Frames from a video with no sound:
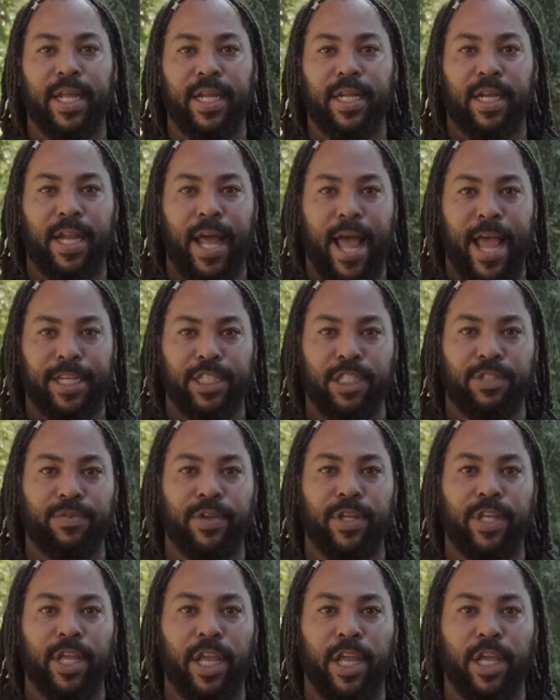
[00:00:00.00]
in the last
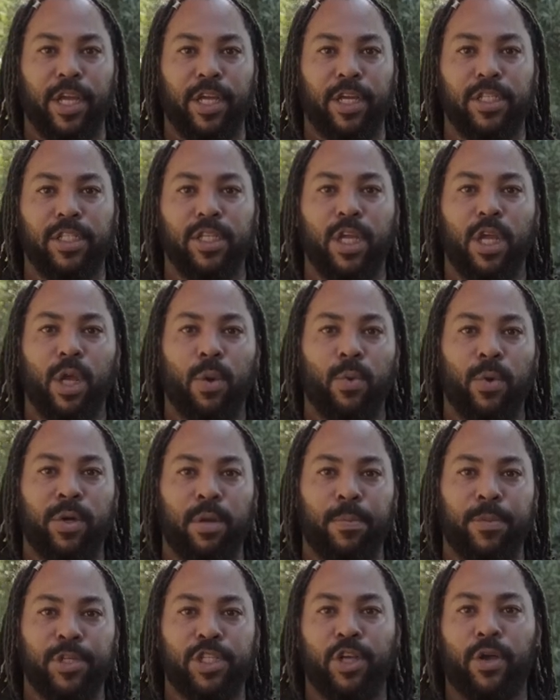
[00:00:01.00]
2 years, when the
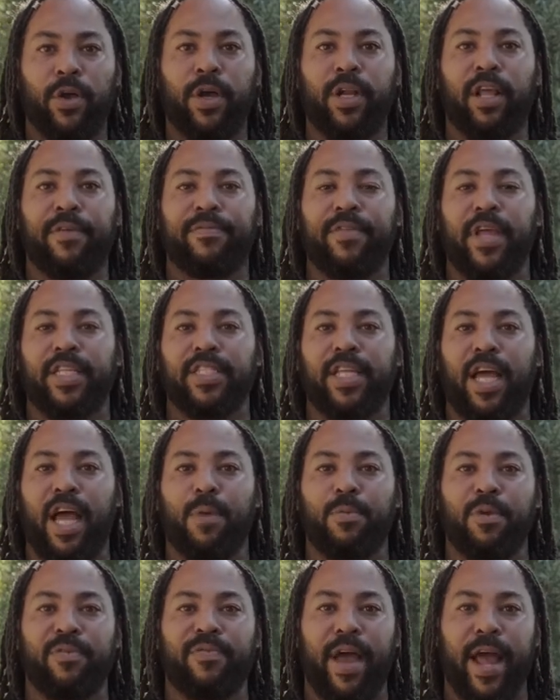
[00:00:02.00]
majority of that
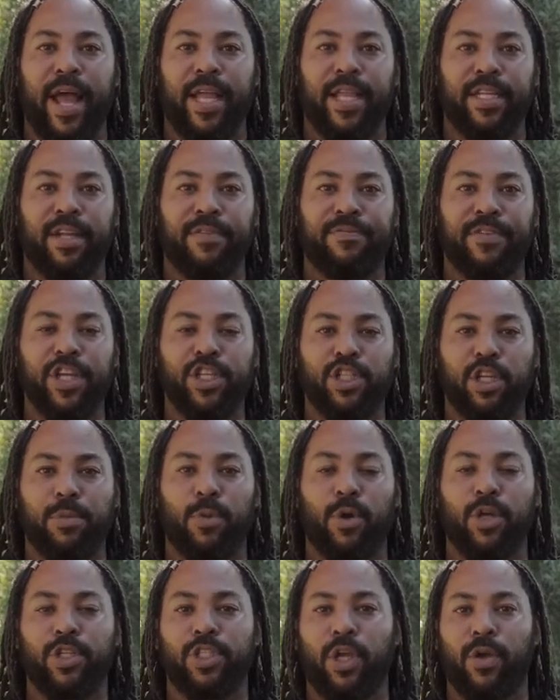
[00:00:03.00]
time we've had an eviction
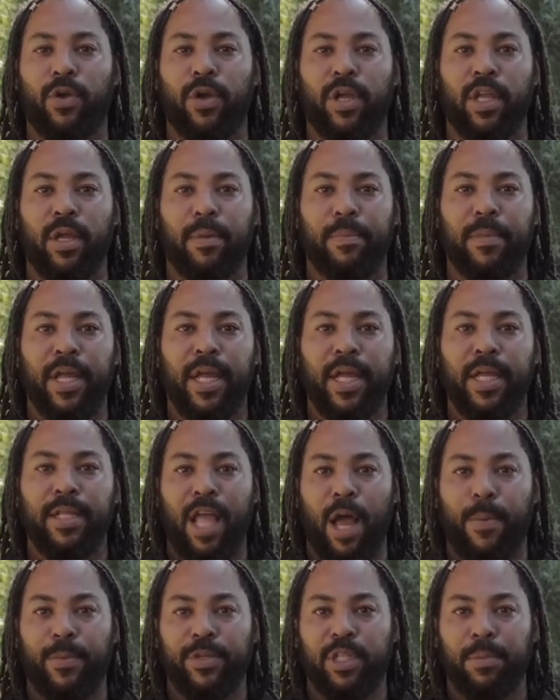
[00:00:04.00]
moratorium
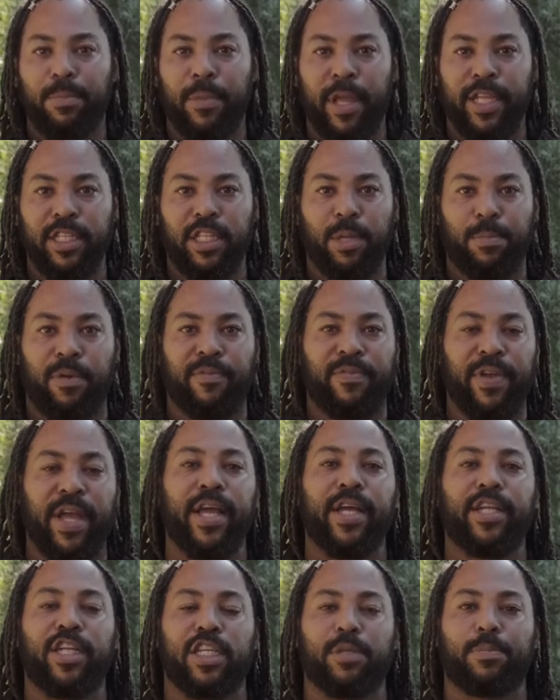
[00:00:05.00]
that was meant to
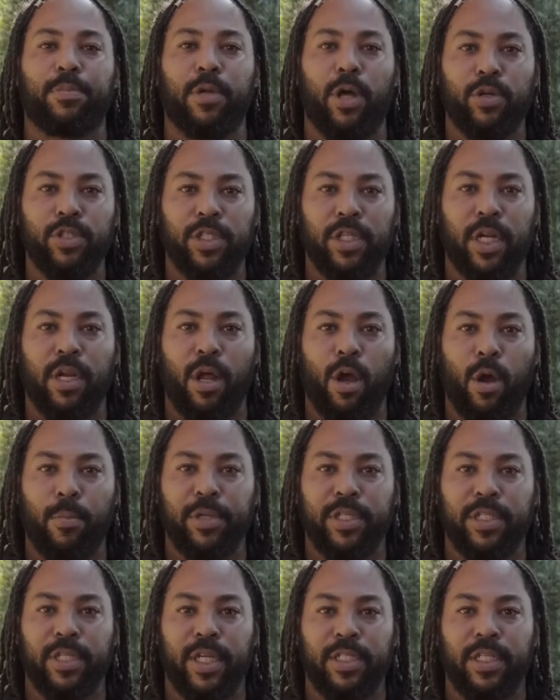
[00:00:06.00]
prevent an explosion in
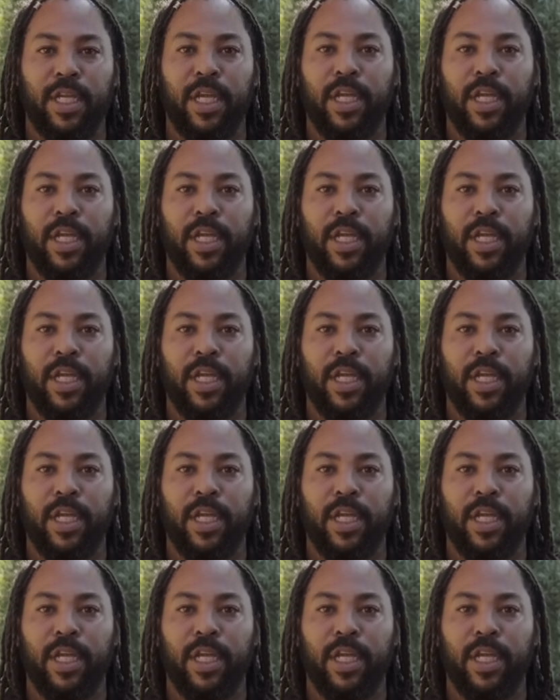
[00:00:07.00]
homelessness.